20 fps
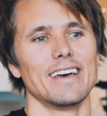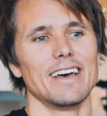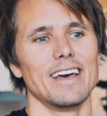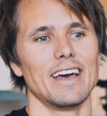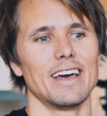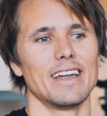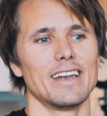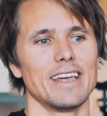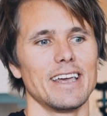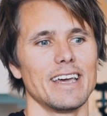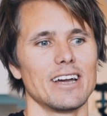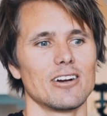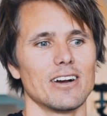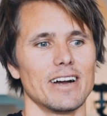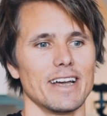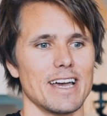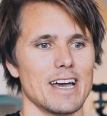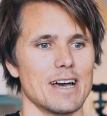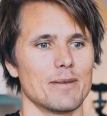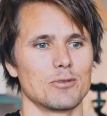And here
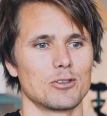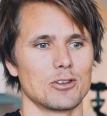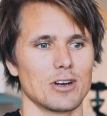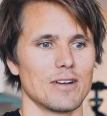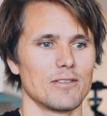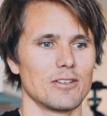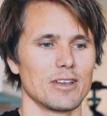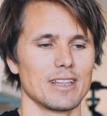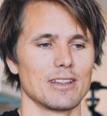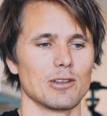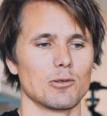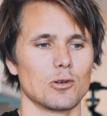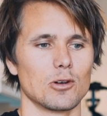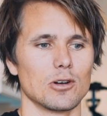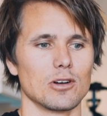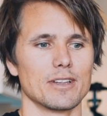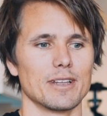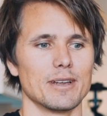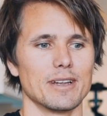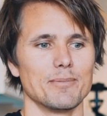I am traveling the
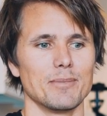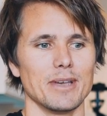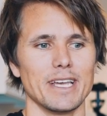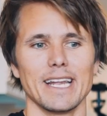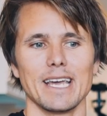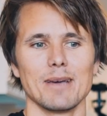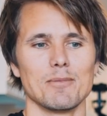world and being